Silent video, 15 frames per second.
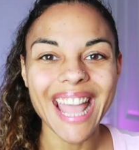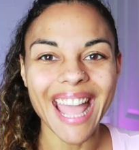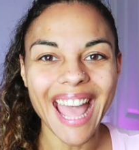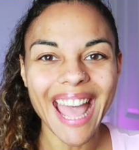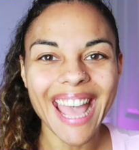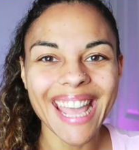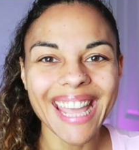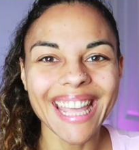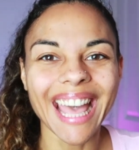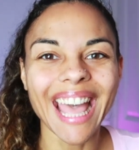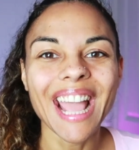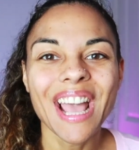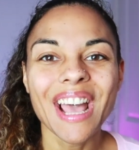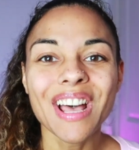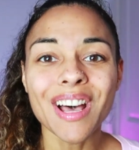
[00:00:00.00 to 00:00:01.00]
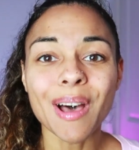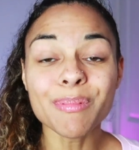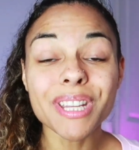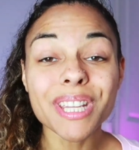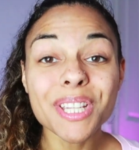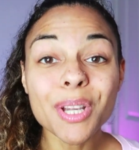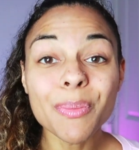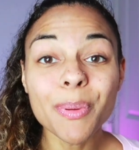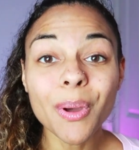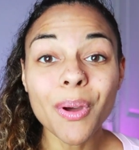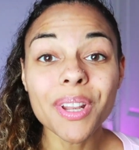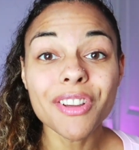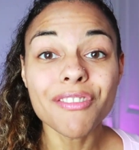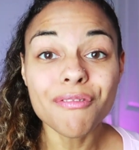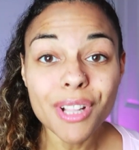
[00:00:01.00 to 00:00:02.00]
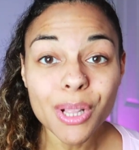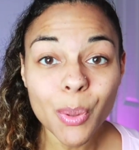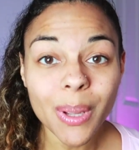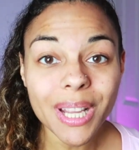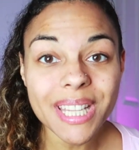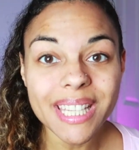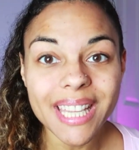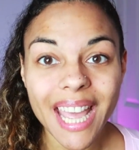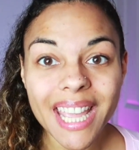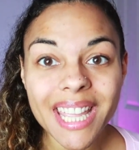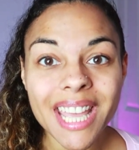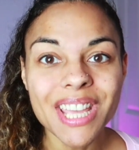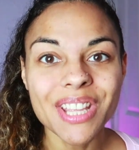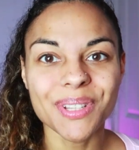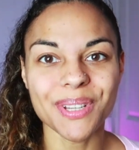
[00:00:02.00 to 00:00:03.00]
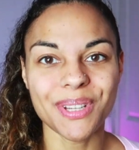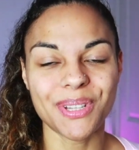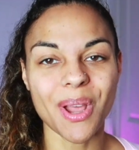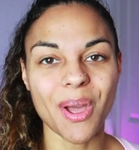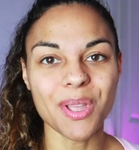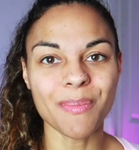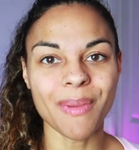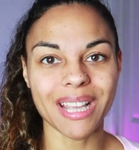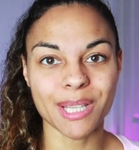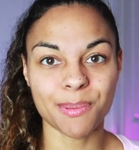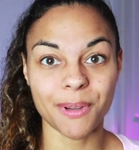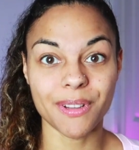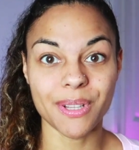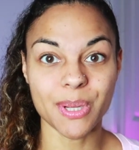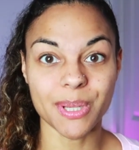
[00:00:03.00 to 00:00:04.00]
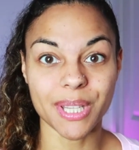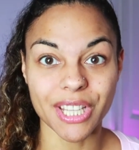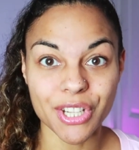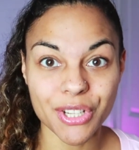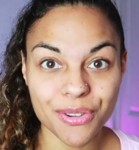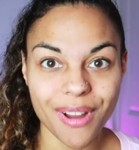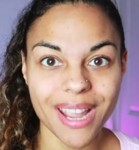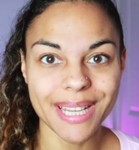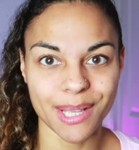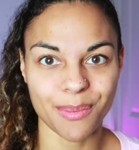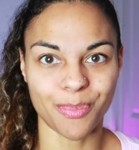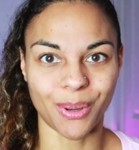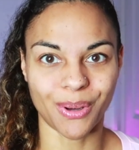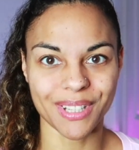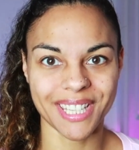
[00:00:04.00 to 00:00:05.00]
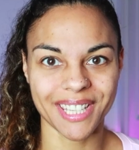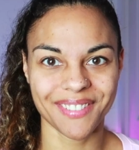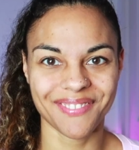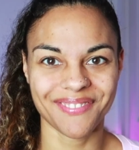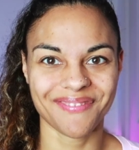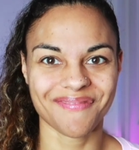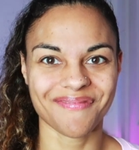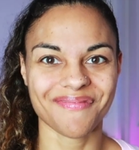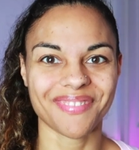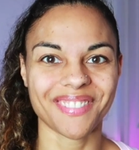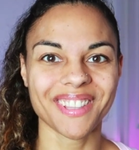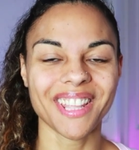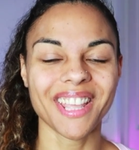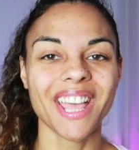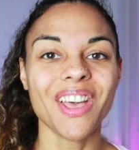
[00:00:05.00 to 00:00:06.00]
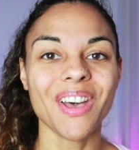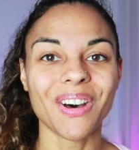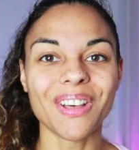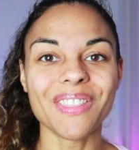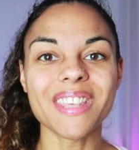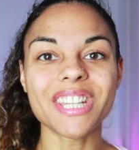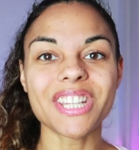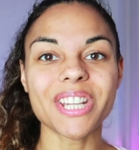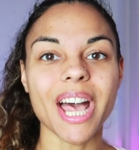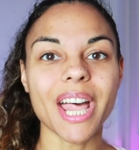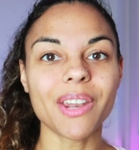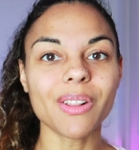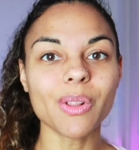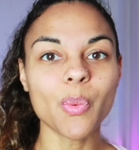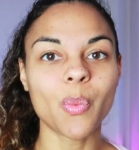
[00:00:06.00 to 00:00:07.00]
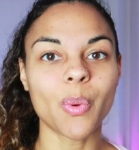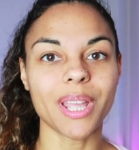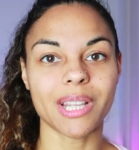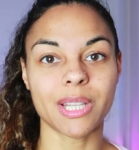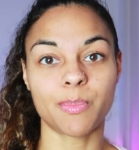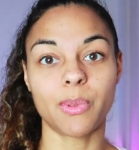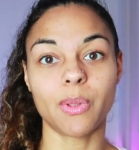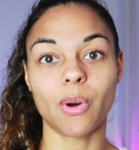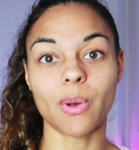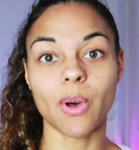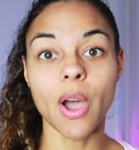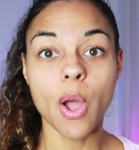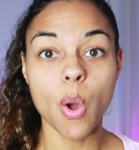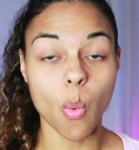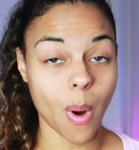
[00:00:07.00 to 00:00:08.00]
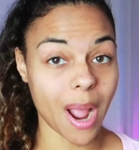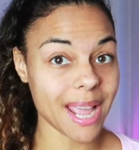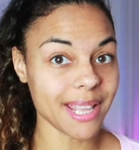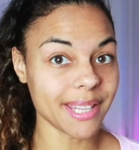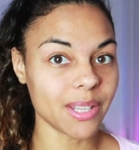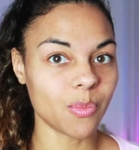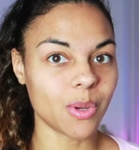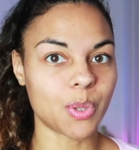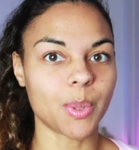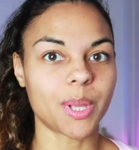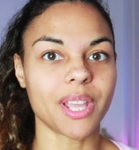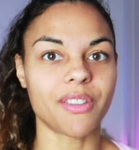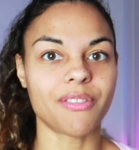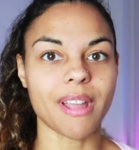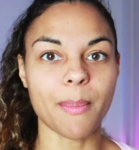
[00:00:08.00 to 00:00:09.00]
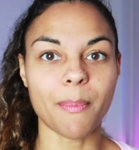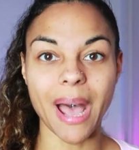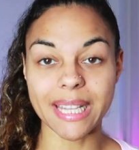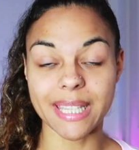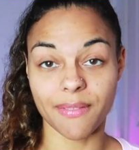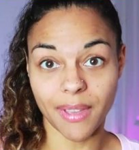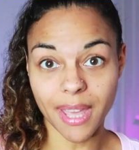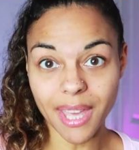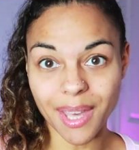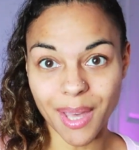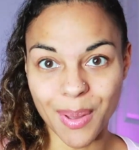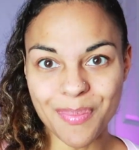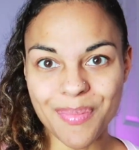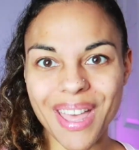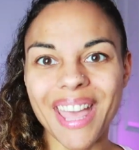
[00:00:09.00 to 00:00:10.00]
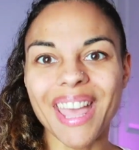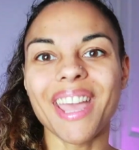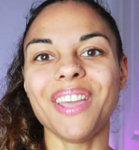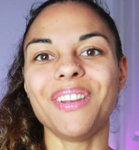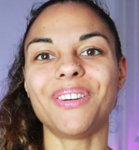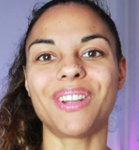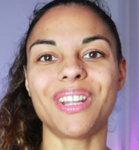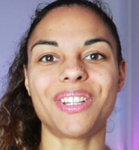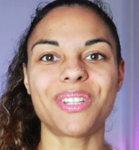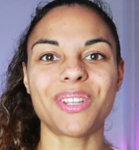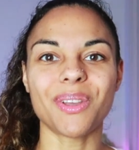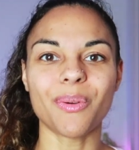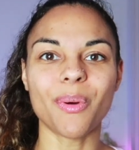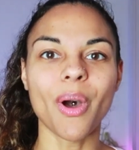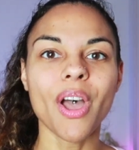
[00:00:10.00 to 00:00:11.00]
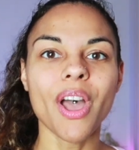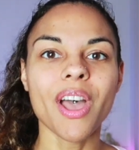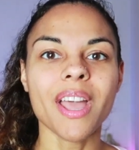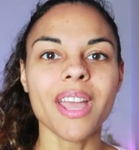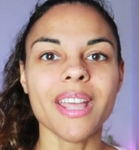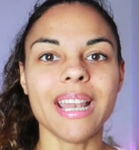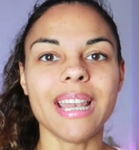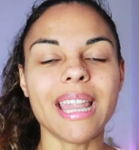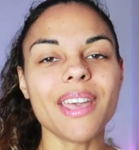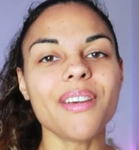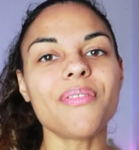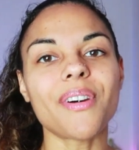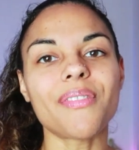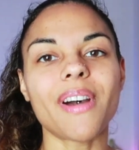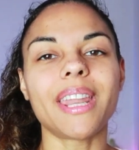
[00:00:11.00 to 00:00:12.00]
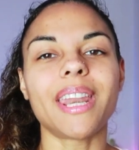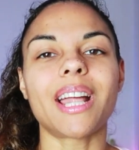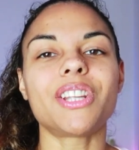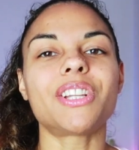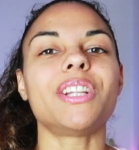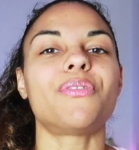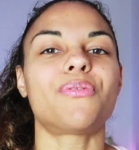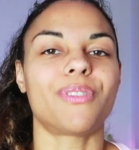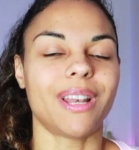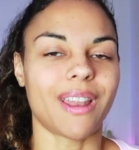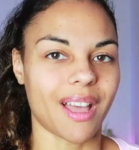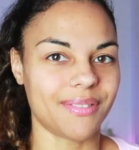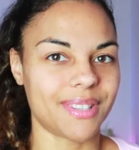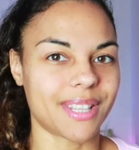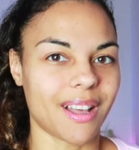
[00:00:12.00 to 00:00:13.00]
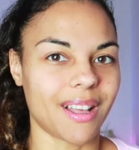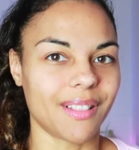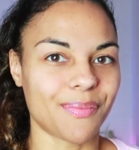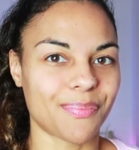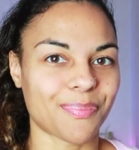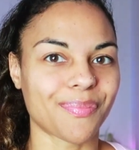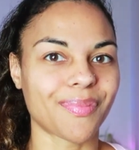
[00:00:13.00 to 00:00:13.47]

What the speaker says: Hey, I'm just jumping on here real quick today to show you my experience using a trading bot. On this channel, we explore ways in which we can create passive income in order to live a financially free lifestyle.